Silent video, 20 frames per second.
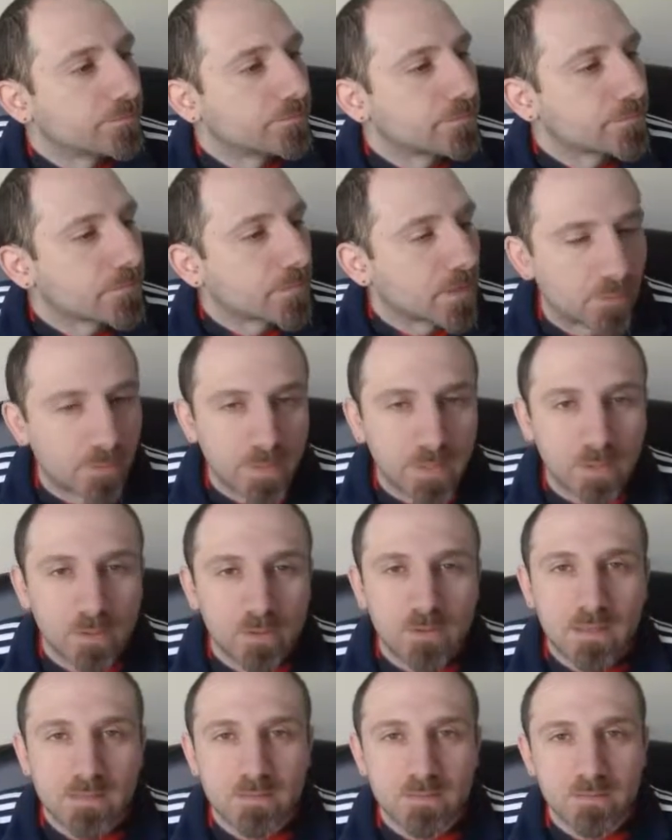Here we go,
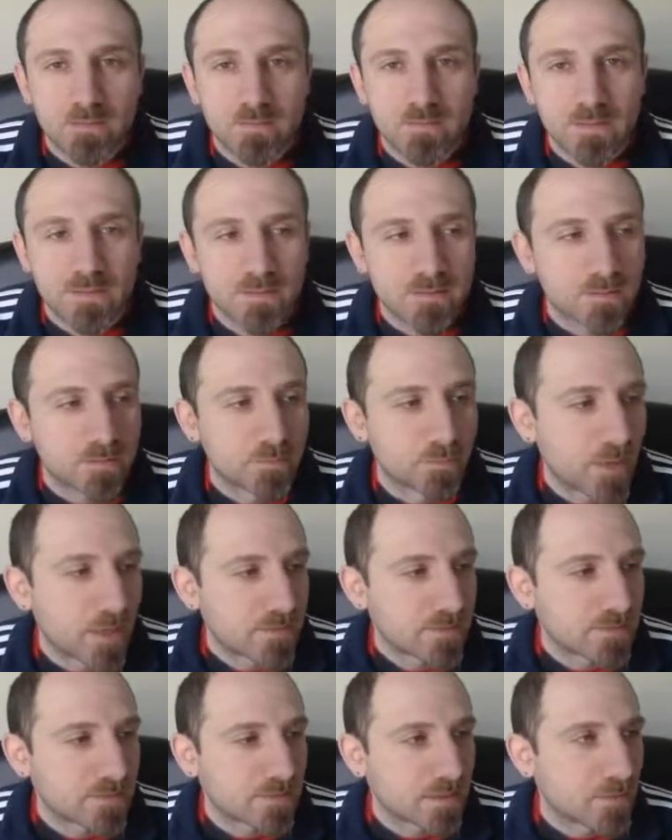this is the
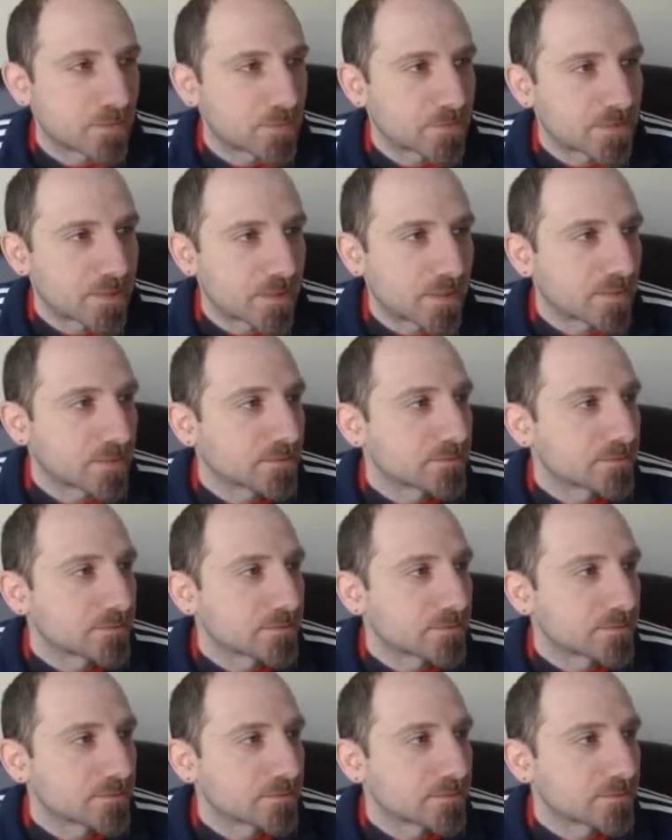Bison that I was saying.